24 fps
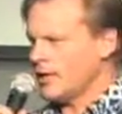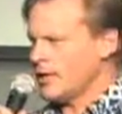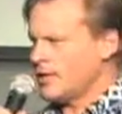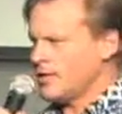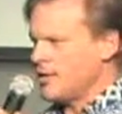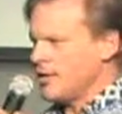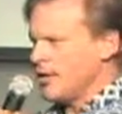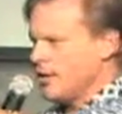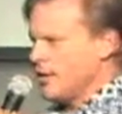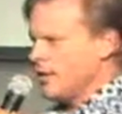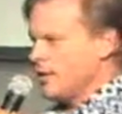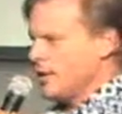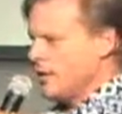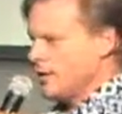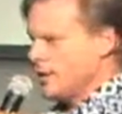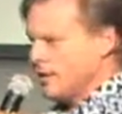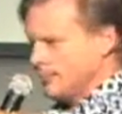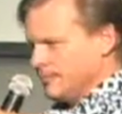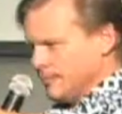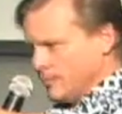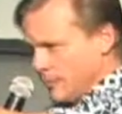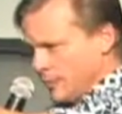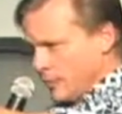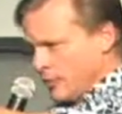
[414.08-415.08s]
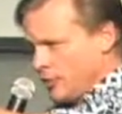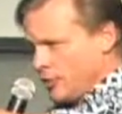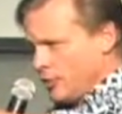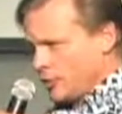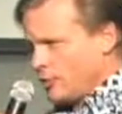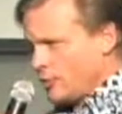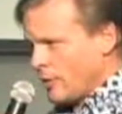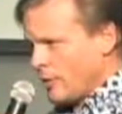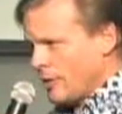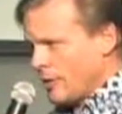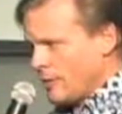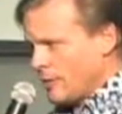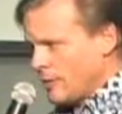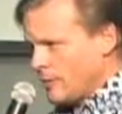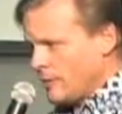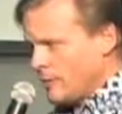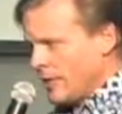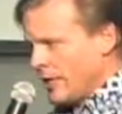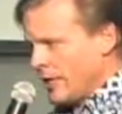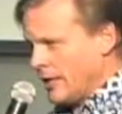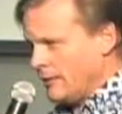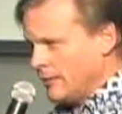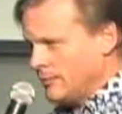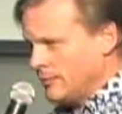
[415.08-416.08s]
let's say that you're writing
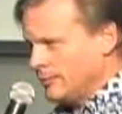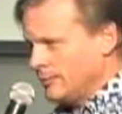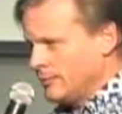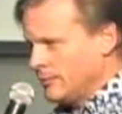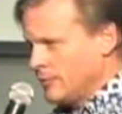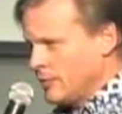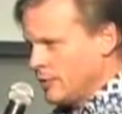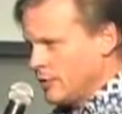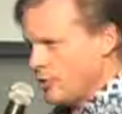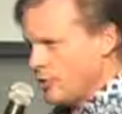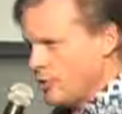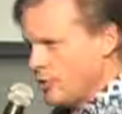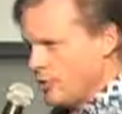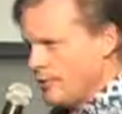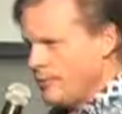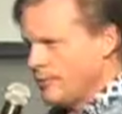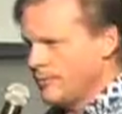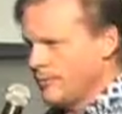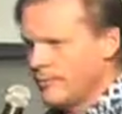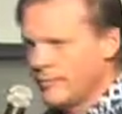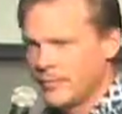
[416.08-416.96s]
them down, Susan.